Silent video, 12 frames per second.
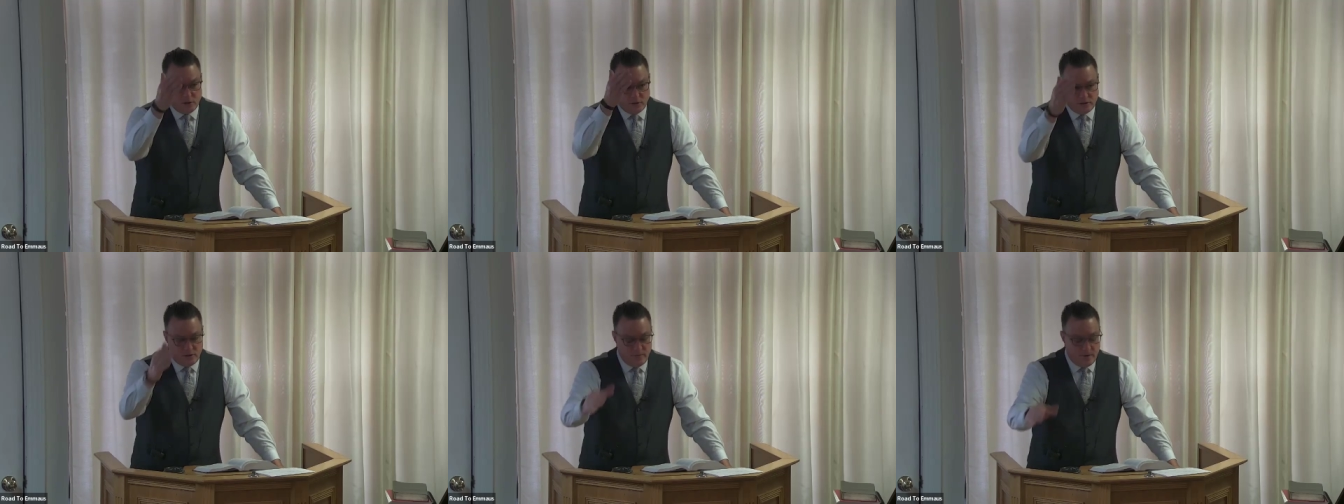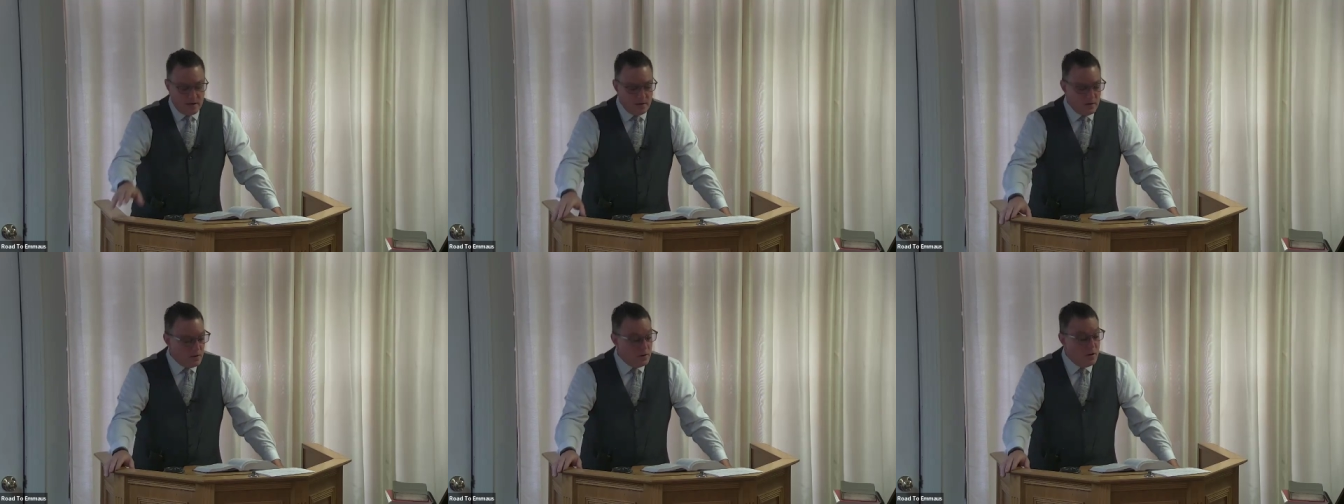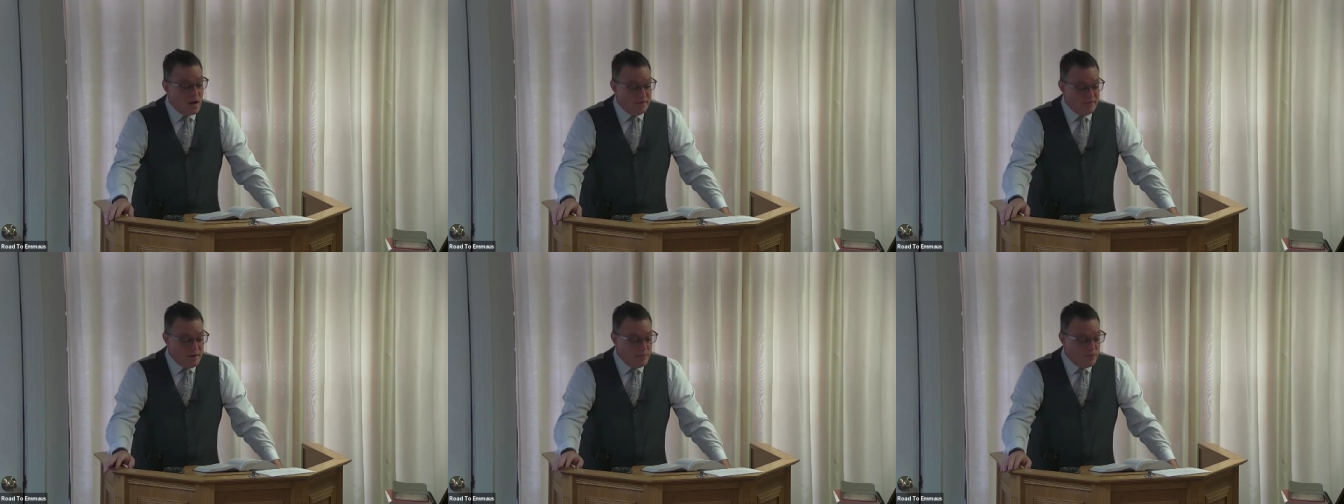church at Butler, a
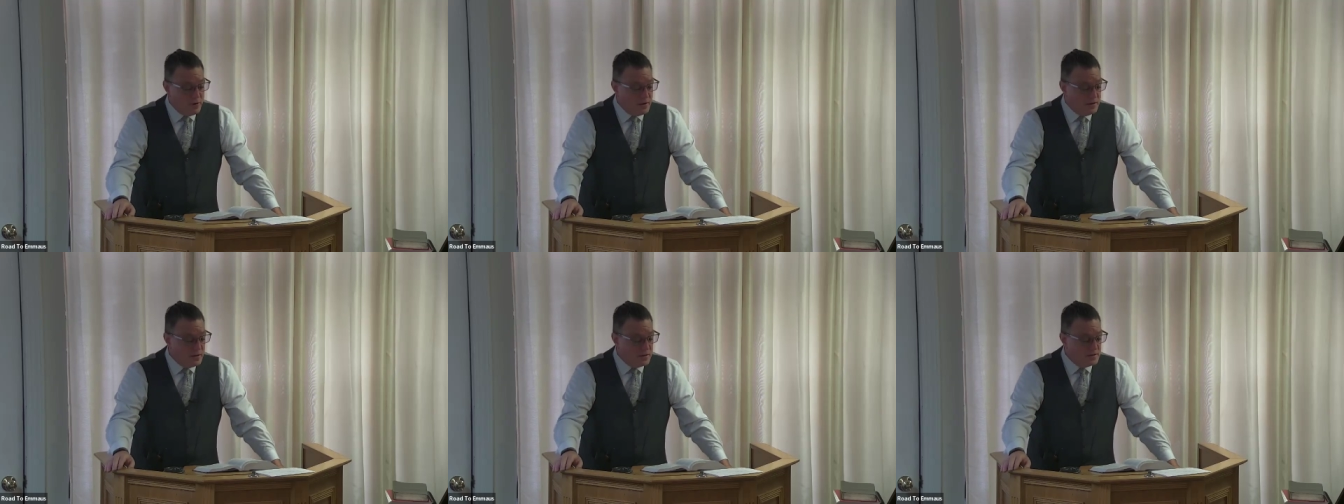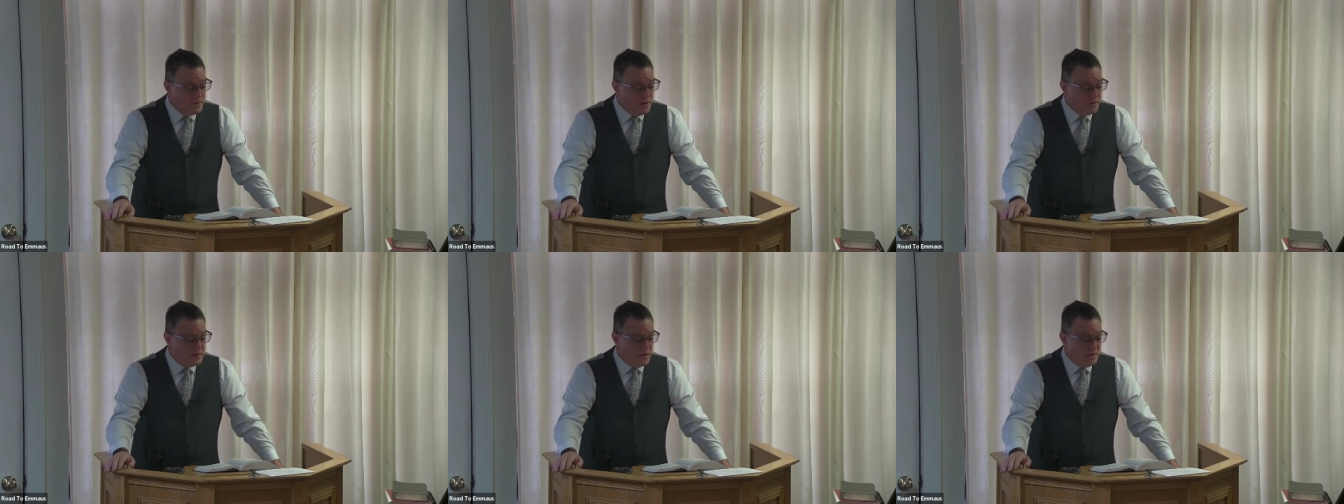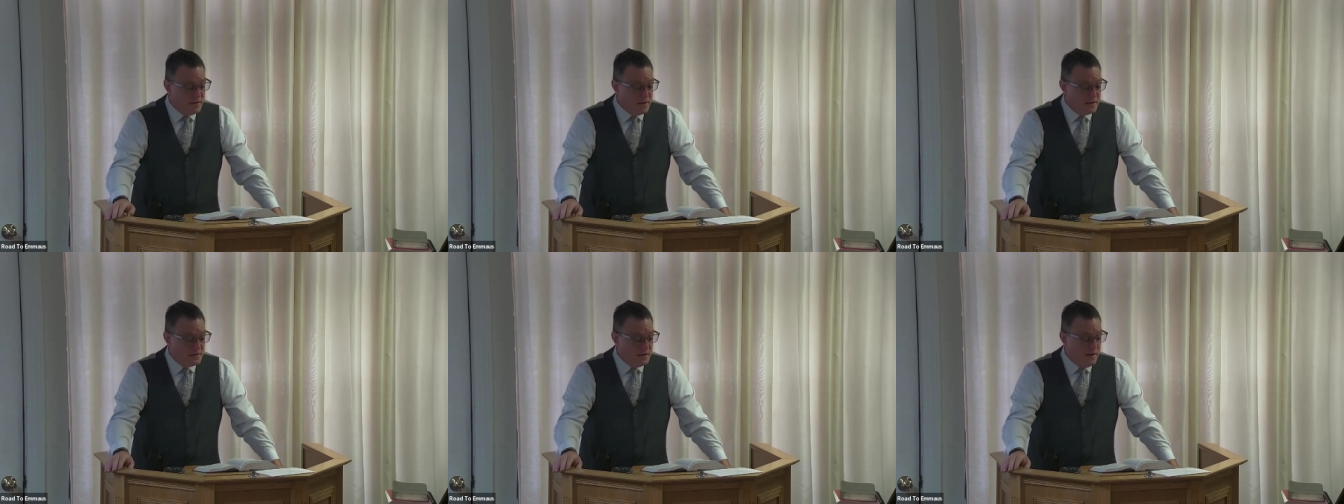lot of them were into conspiracy
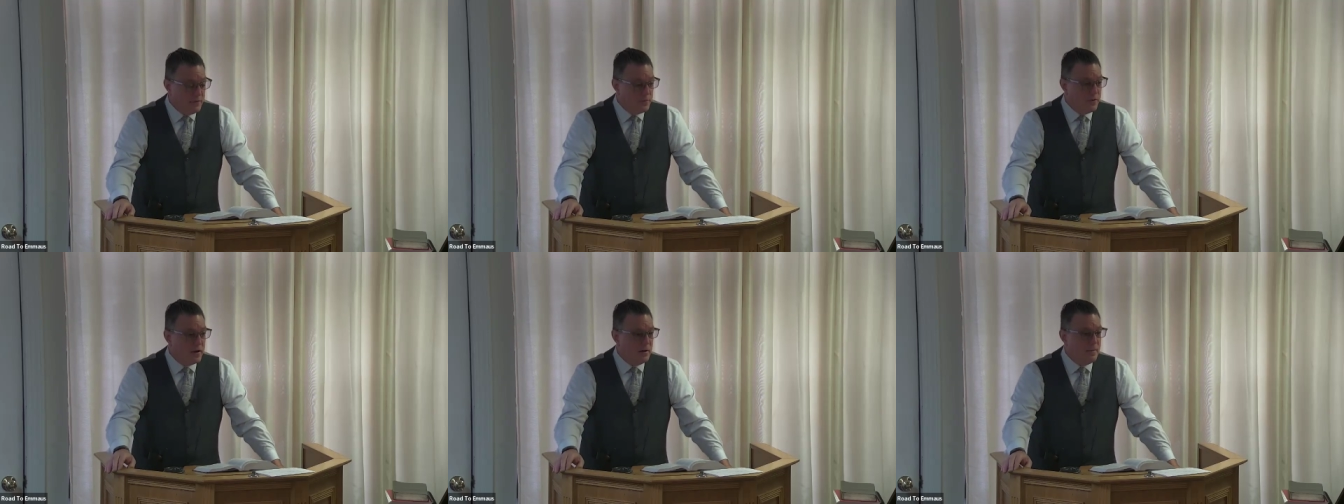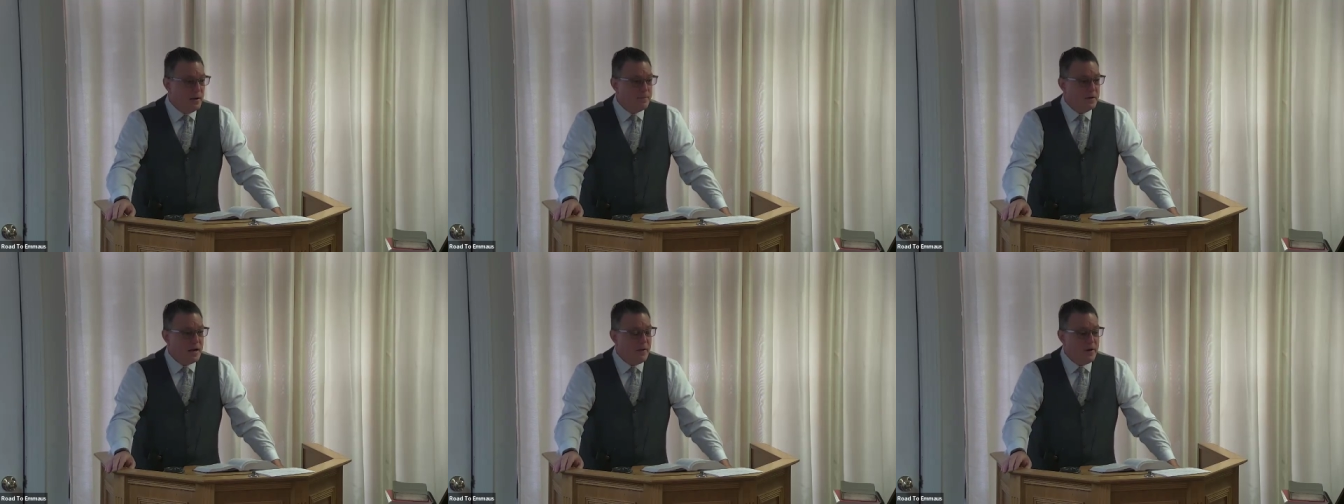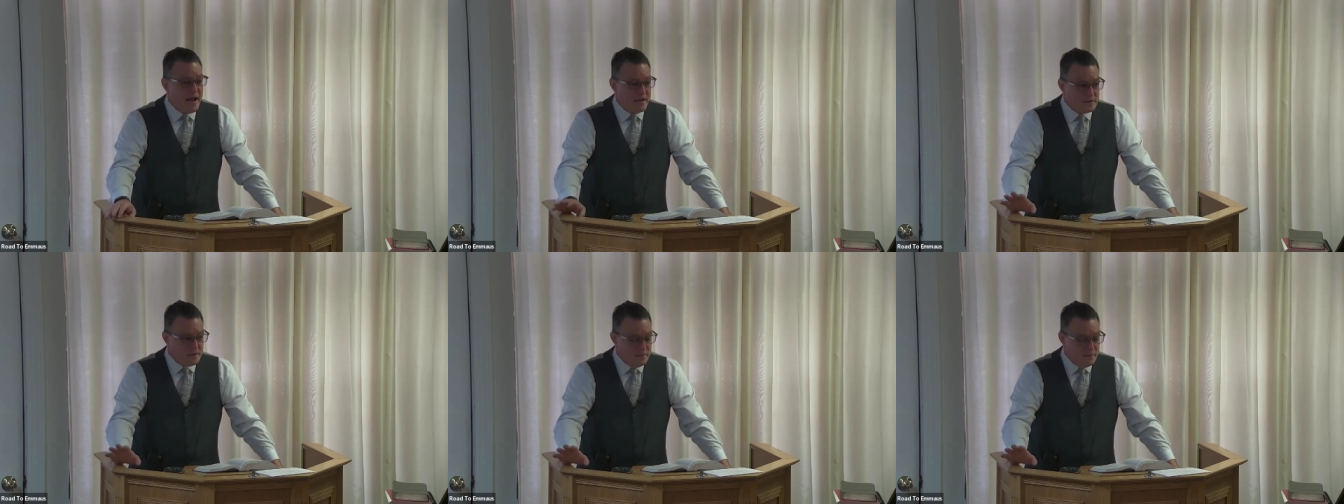things and they would bring them up and I would
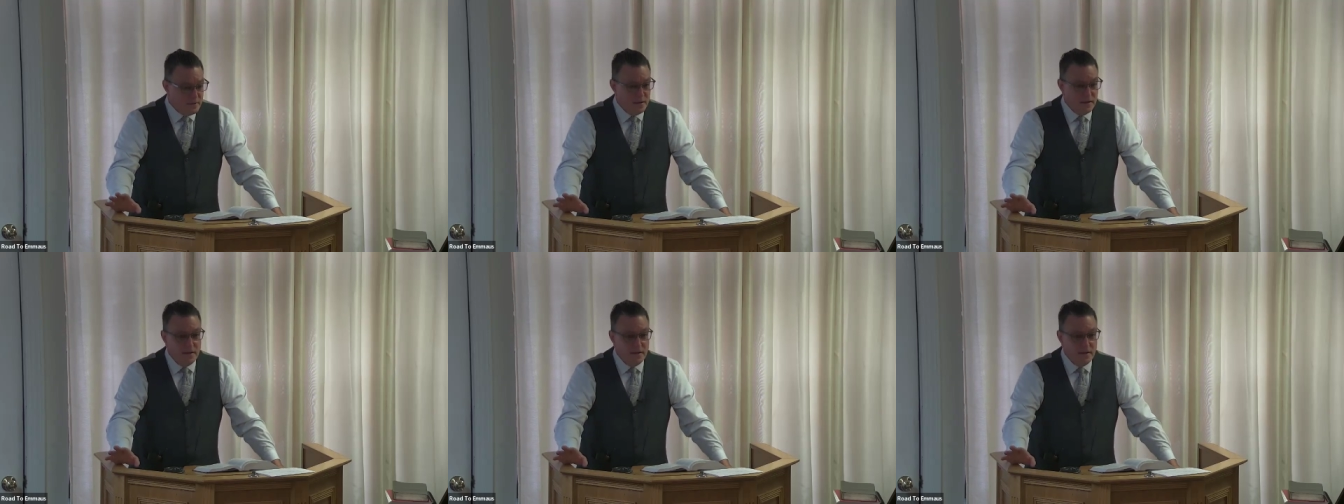ask them,